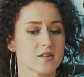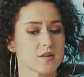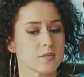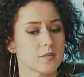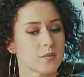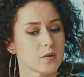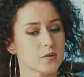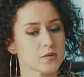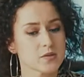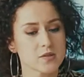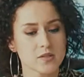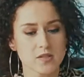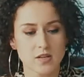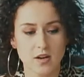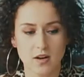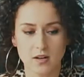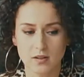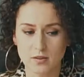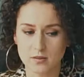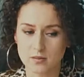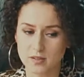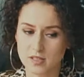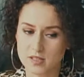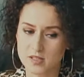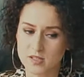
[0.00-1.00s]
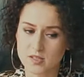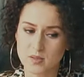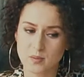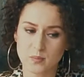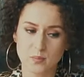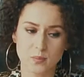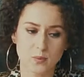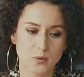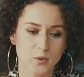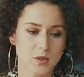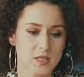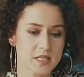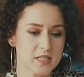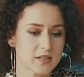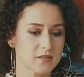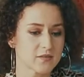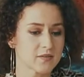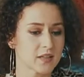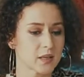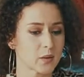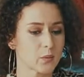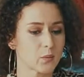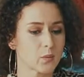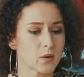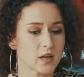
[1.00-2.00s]
the most tolerant, supportive,
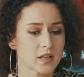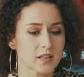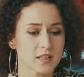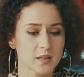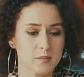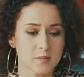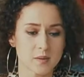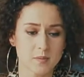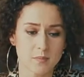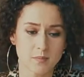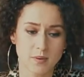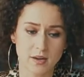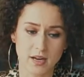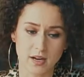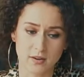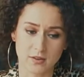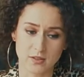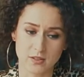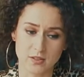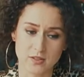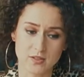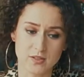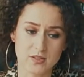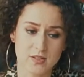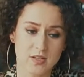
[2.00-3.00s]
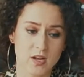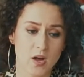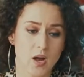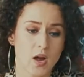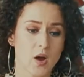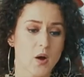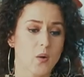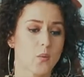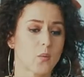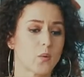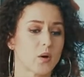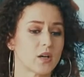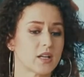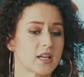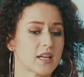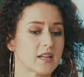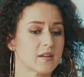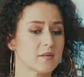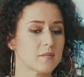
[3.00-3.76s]
and welcoming parents one can